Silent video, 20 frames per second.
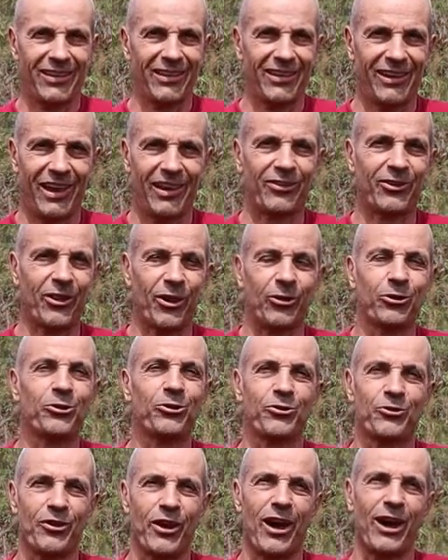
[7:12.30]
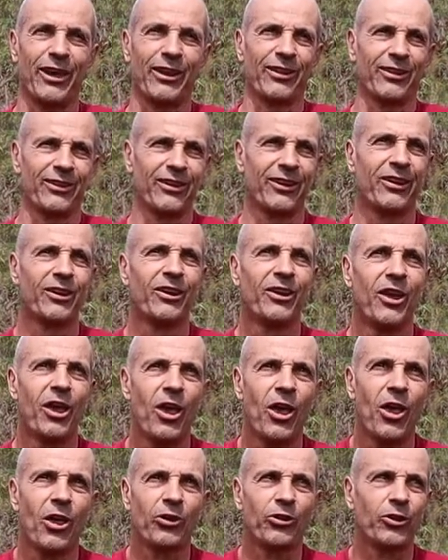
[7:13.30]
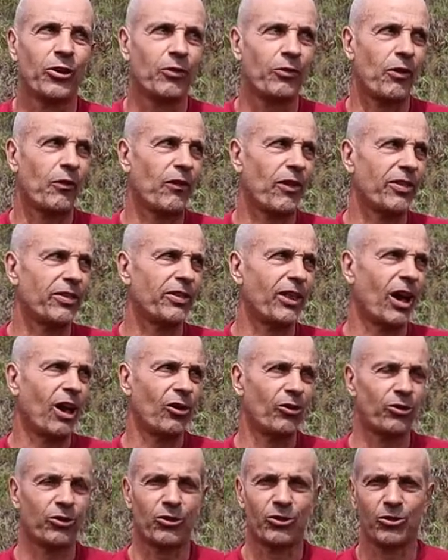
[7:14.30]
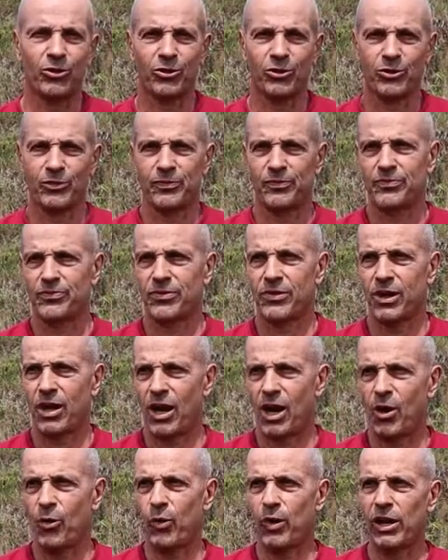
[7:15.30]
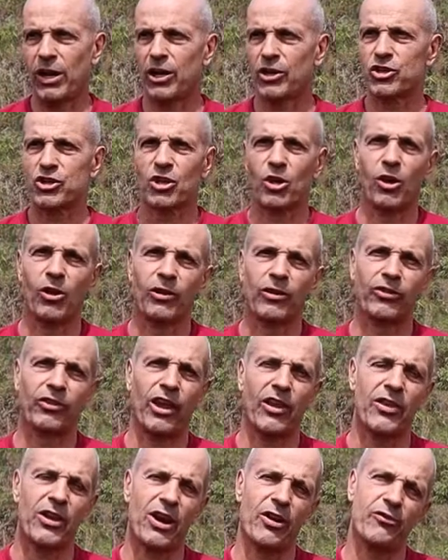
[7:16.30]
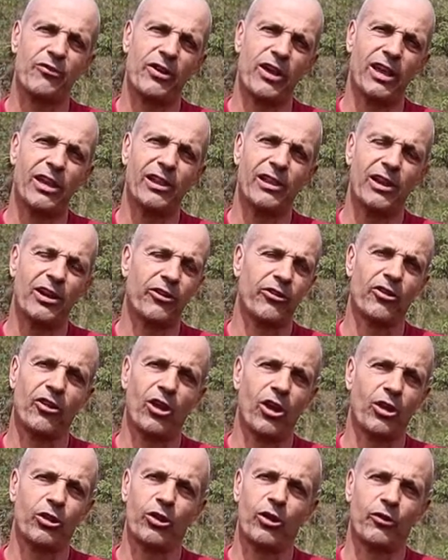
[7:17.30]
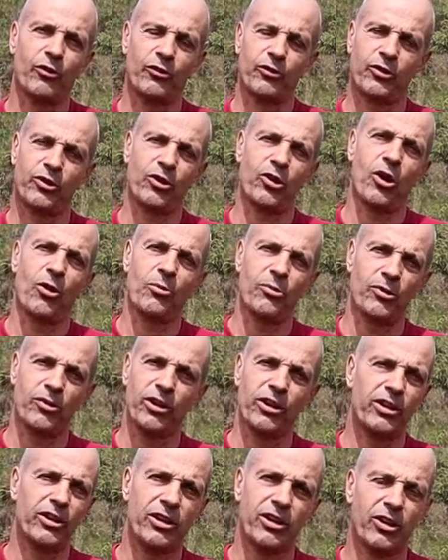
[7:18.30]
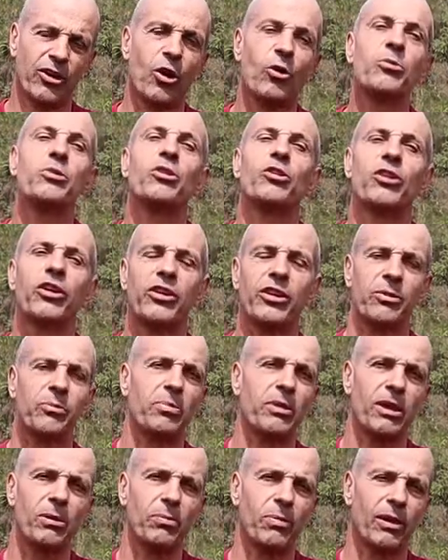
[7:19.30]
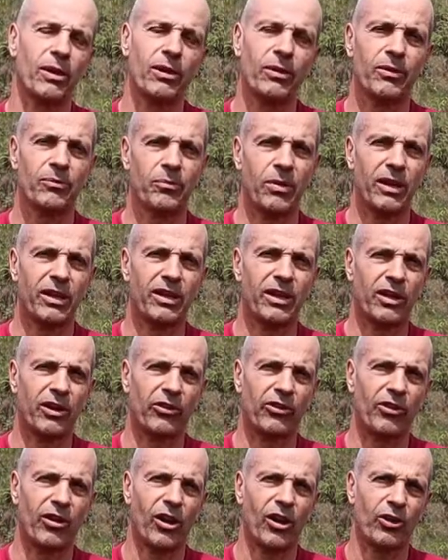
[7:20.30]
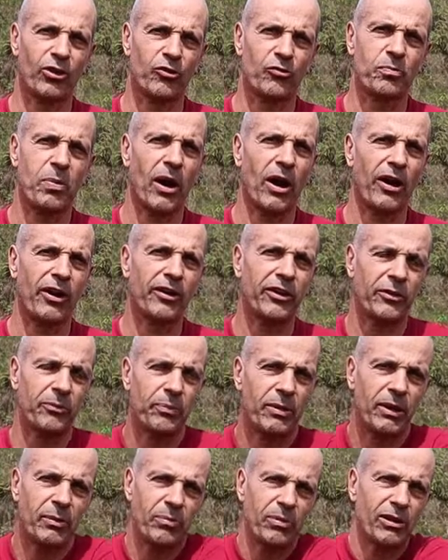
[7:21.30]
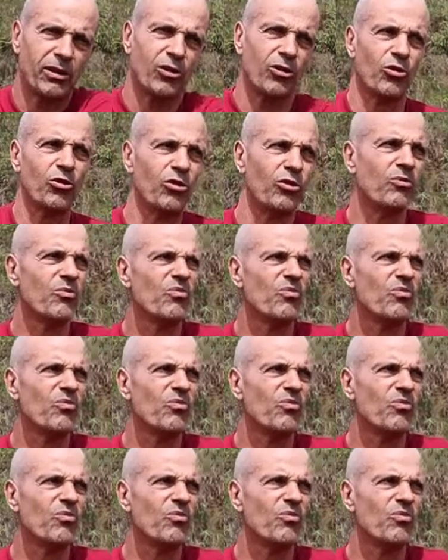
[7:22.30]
Let's go to find. So we went down to a village called San Rafael. There is a lot of community people, but there is a lot of party people too.